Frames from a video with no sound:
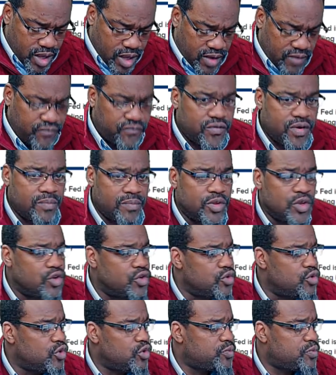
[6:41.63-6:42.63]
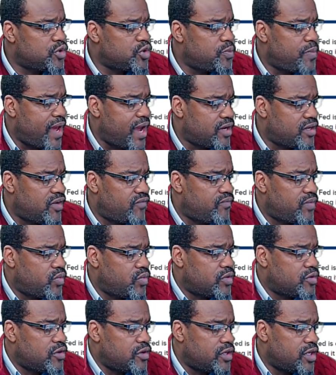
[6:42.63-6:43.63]
From the news perspective, but
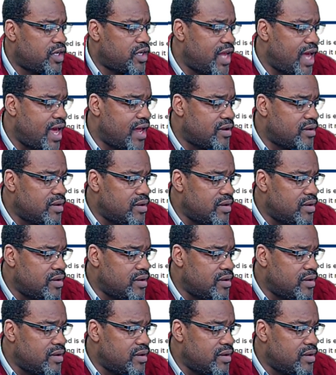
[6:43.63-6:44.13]
we'll look at that.